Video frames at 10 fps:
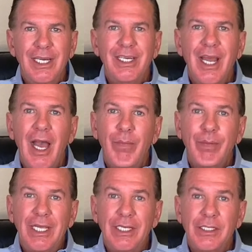
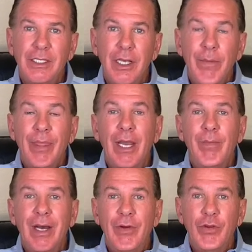topics
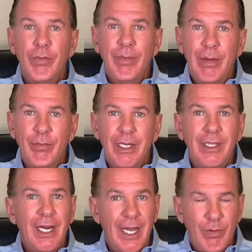about your memory
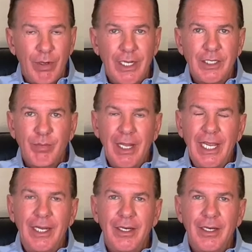that I will explain.